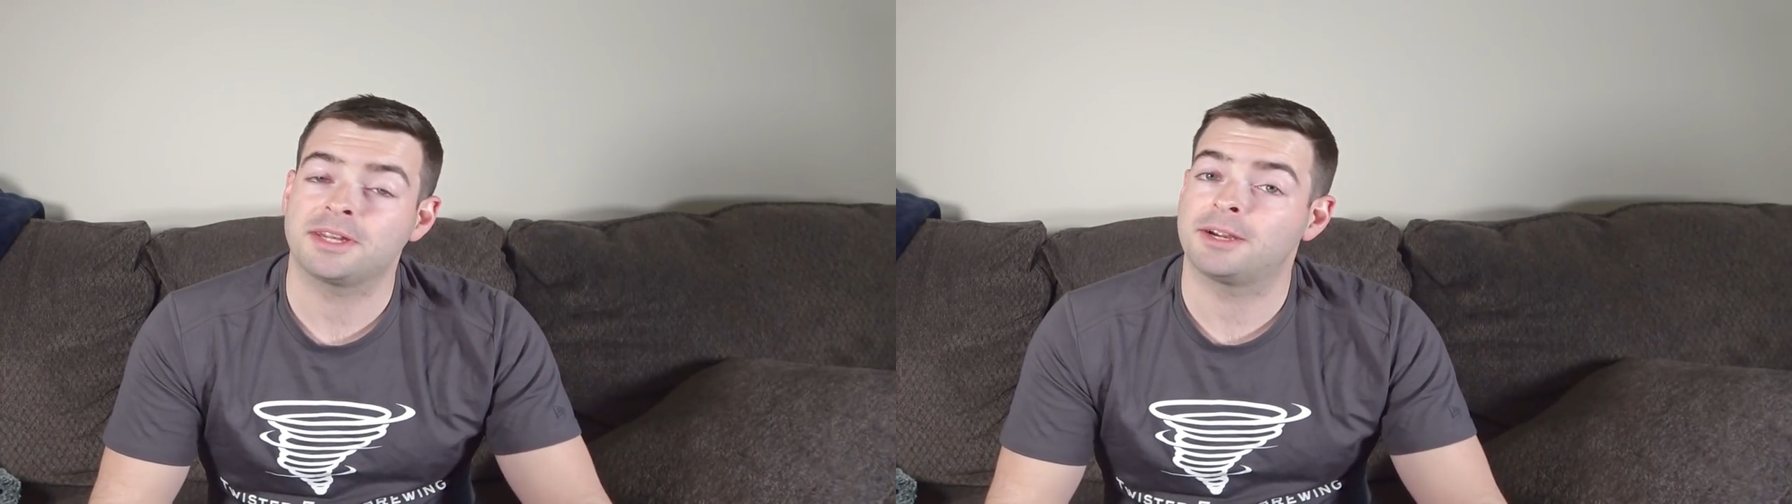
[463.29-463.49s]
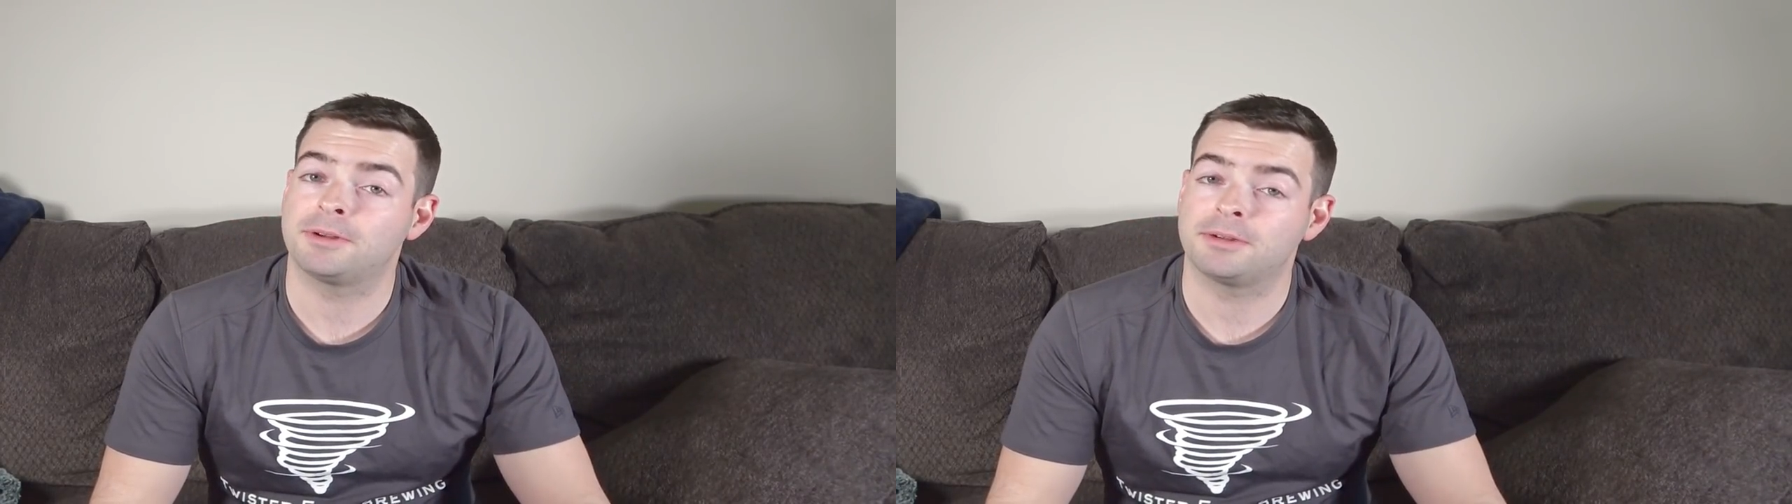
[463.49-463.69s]

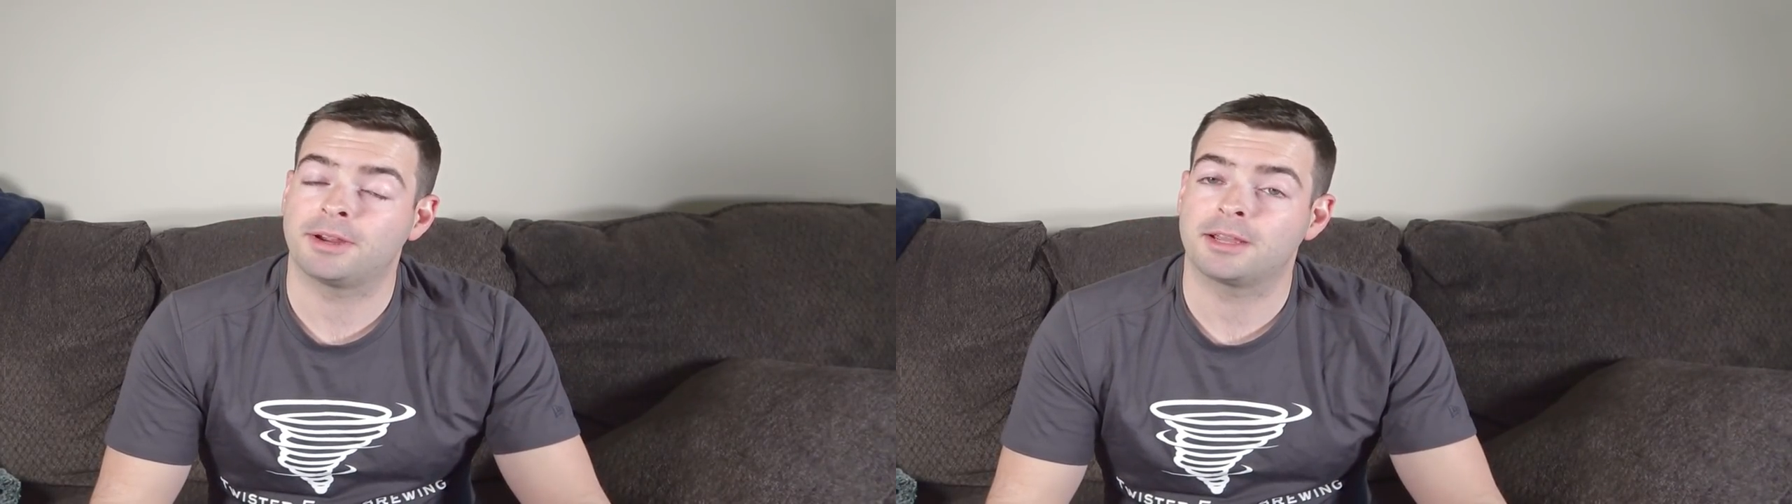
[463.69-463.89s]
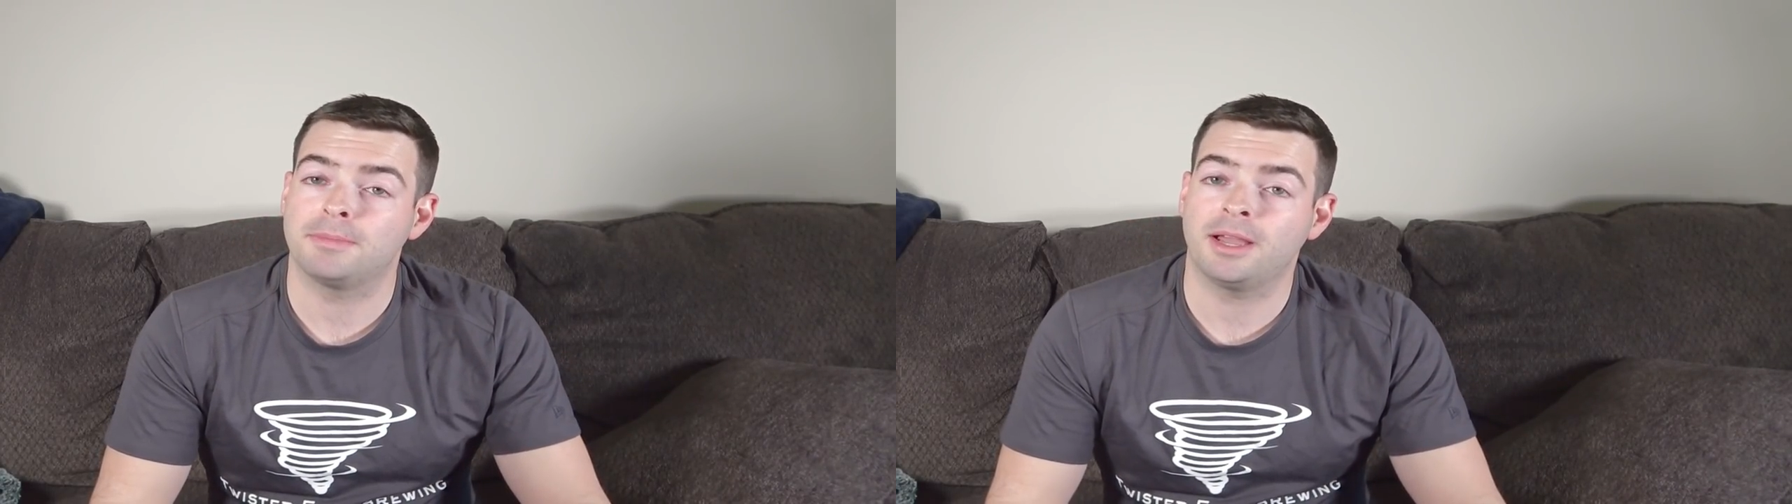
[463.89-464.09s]
that I really
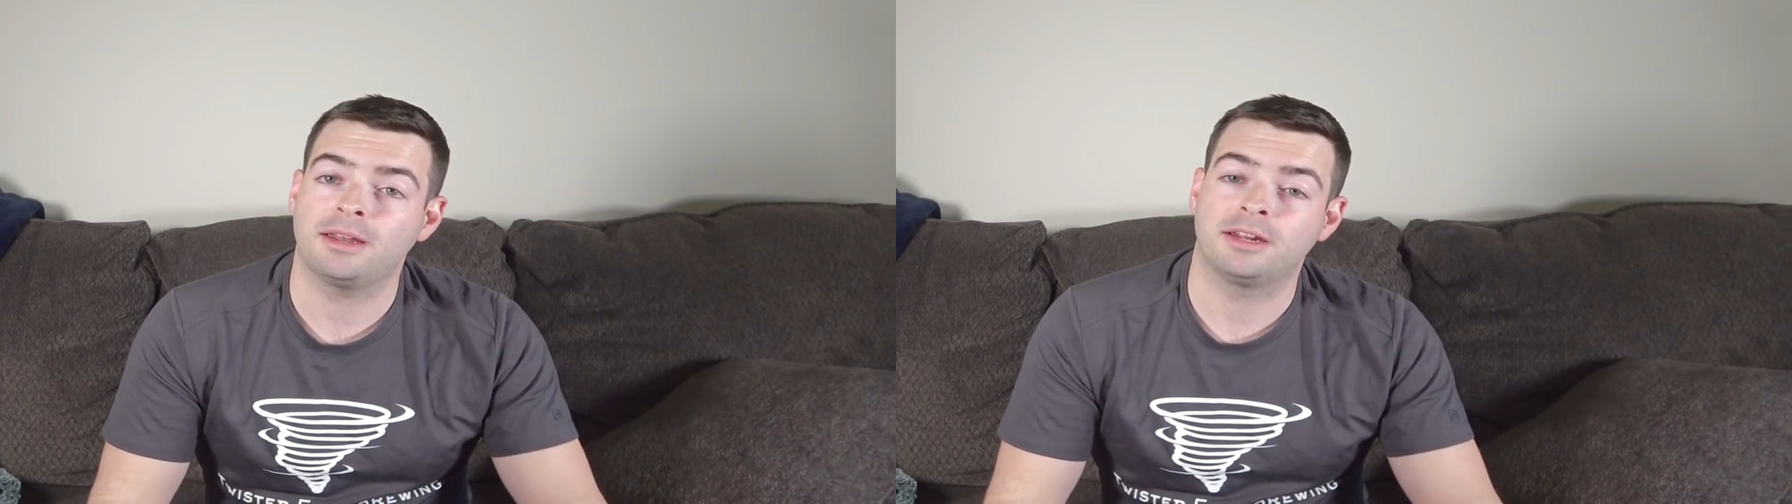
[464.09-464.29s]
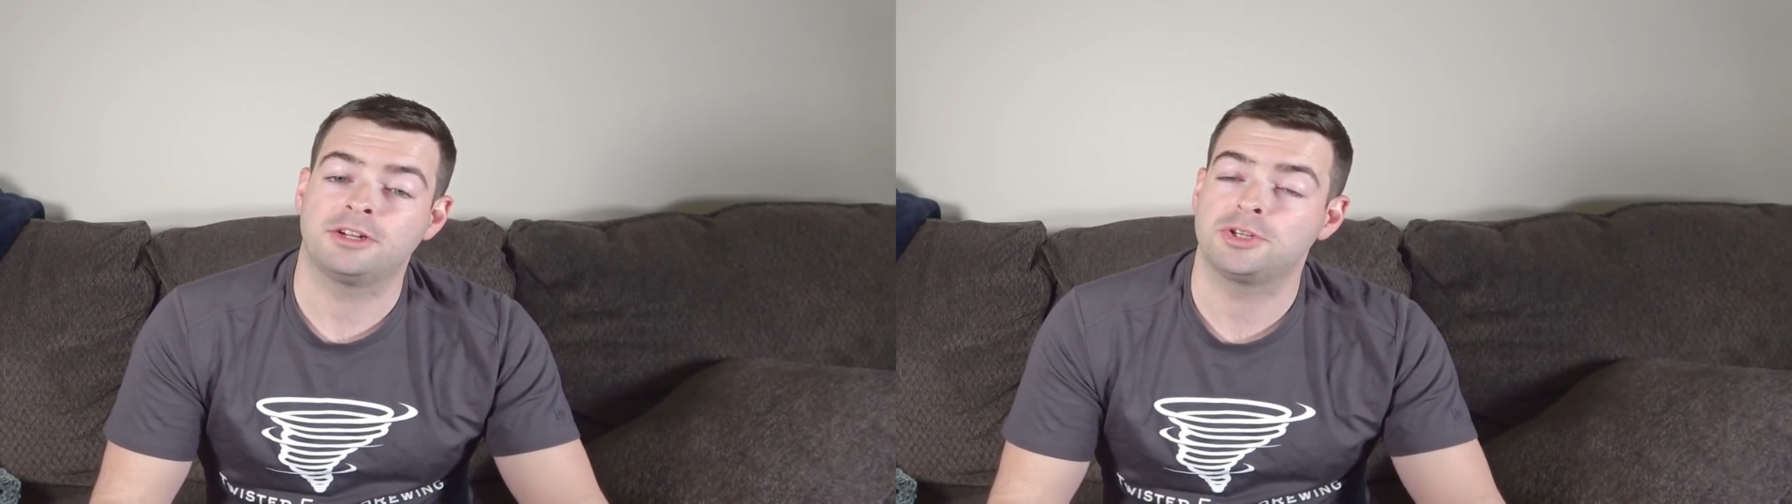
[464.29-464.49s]

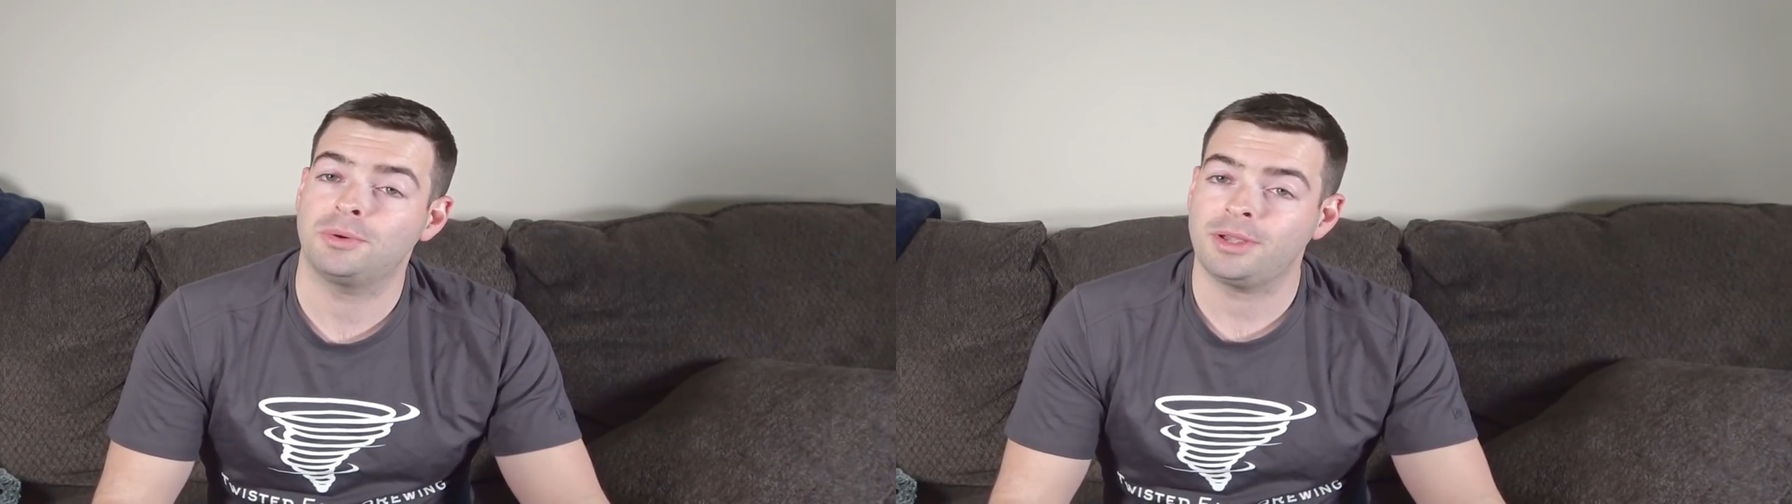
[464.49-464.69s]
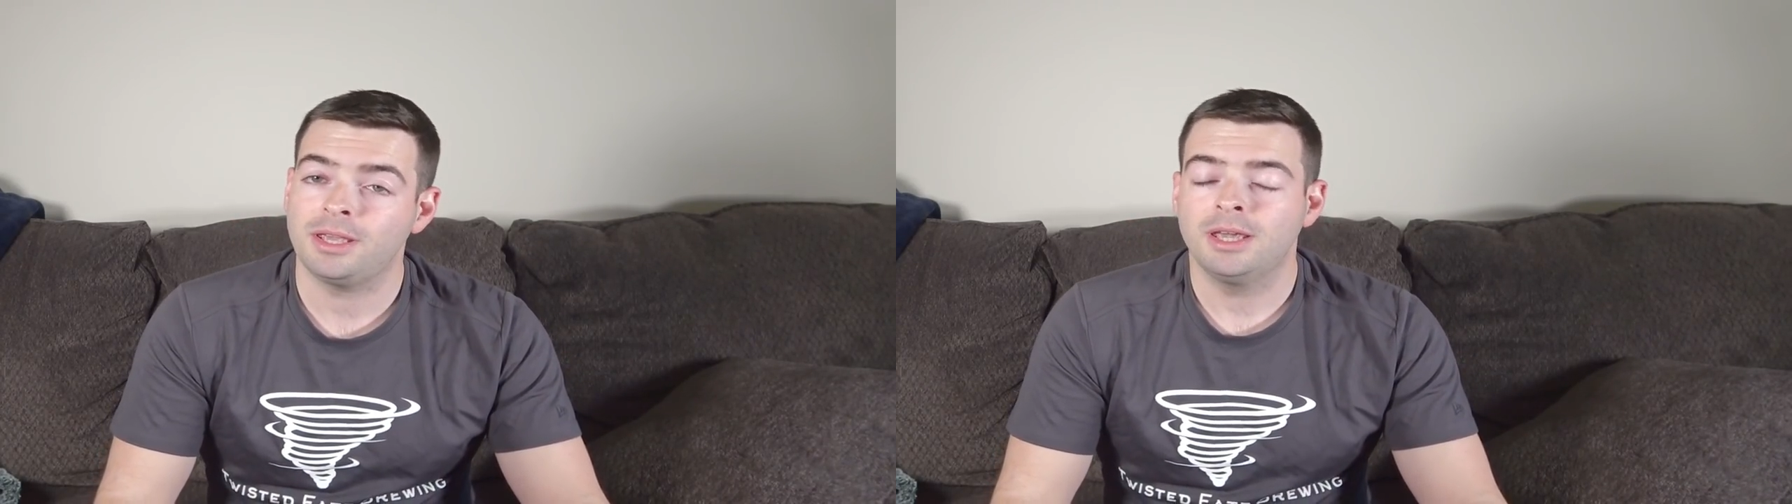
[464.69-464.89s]
recommend and
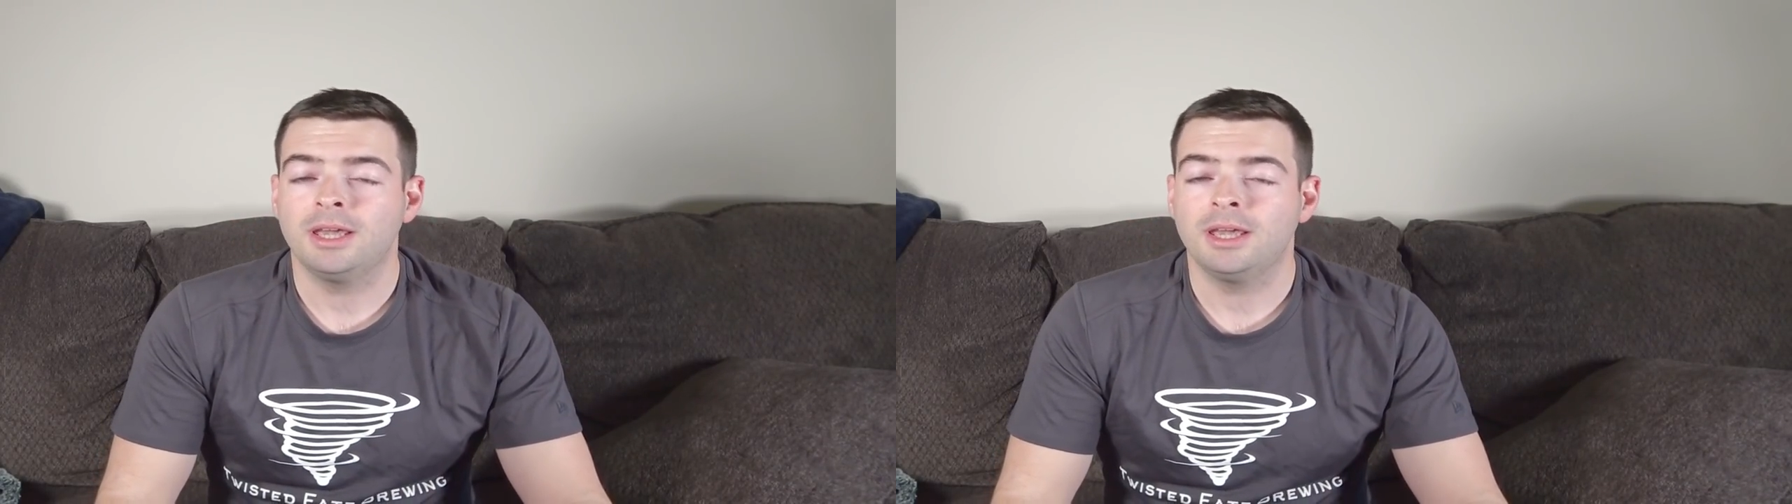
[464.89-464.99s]
enjoy